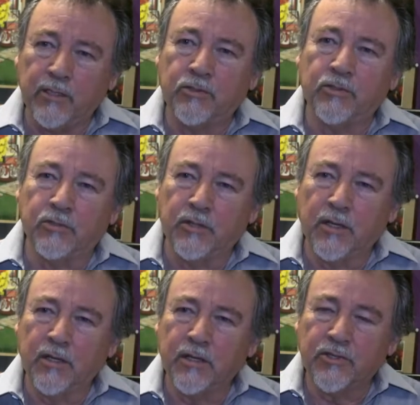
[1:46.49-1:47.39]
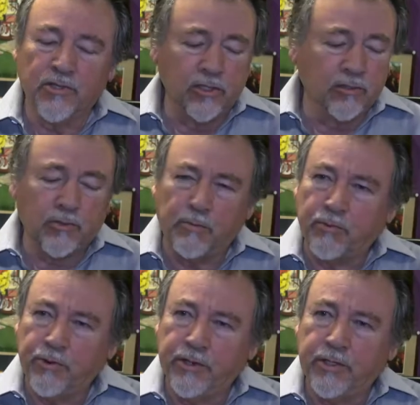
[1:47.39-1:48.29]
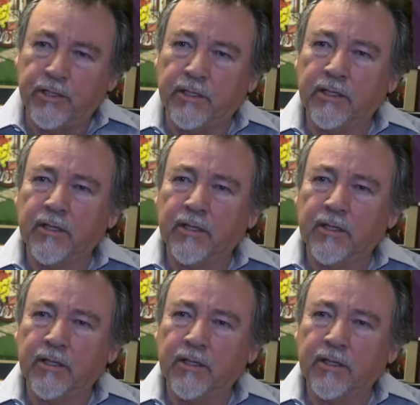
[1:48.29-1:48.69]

into silkscreen printing,